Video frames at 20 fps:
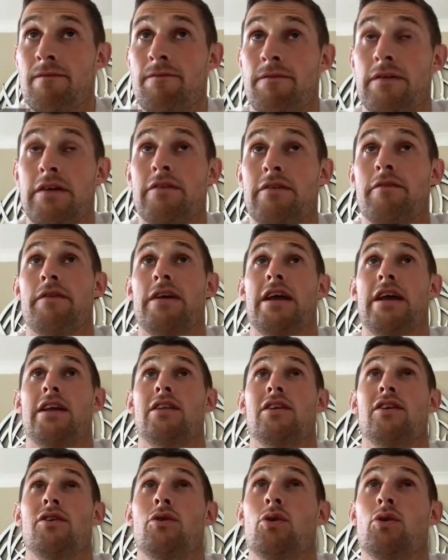Favourite
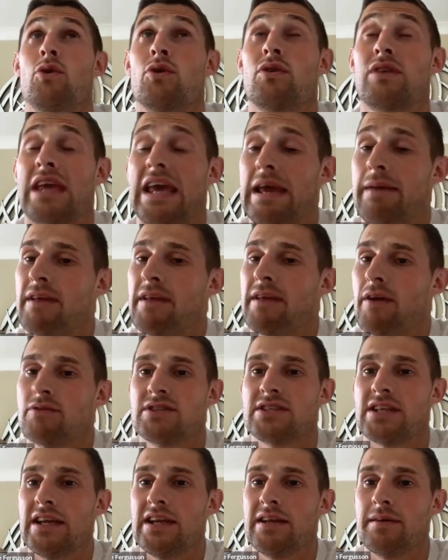venue, Cape Town
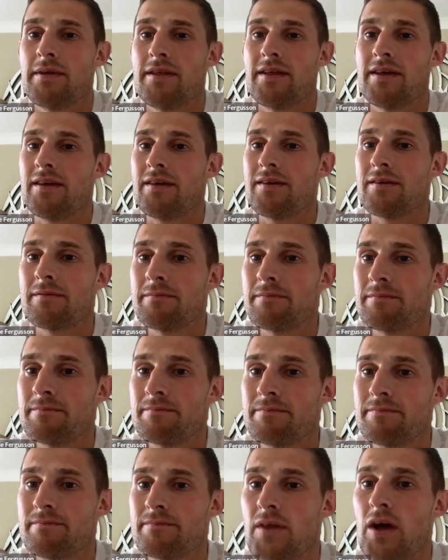Stadium, I think.
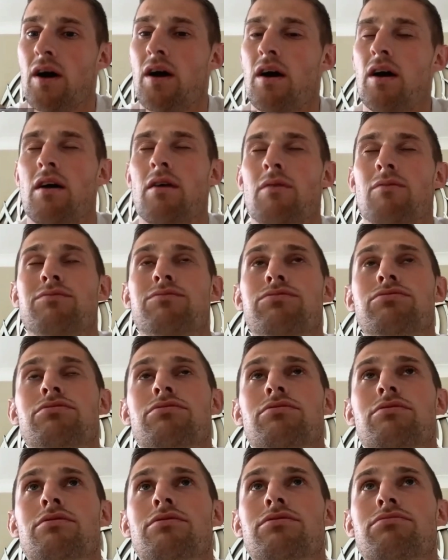
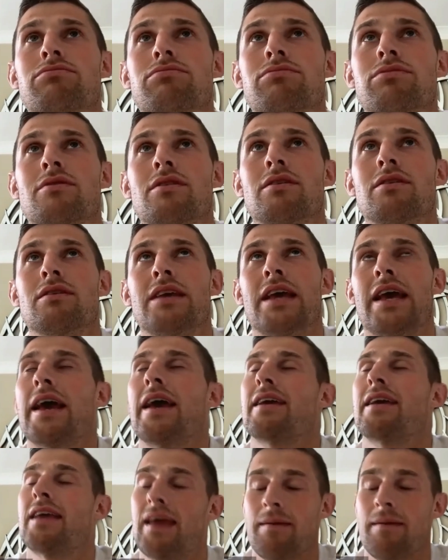Oh,
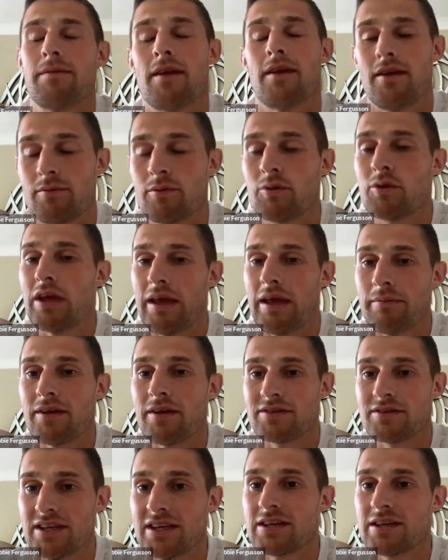yeah, Cape Town. I'll go Cape
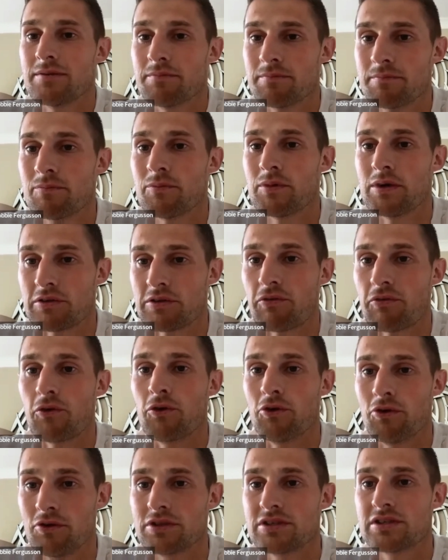Town Stadium. When it's
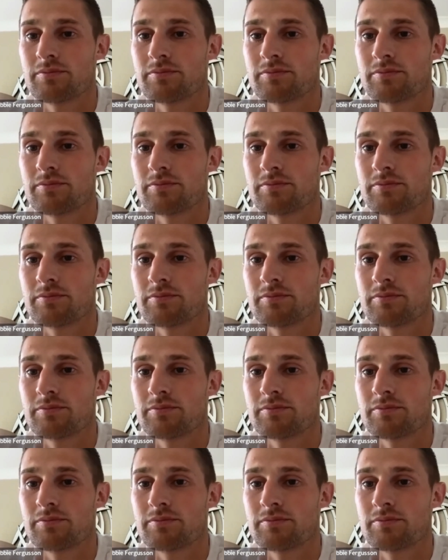full.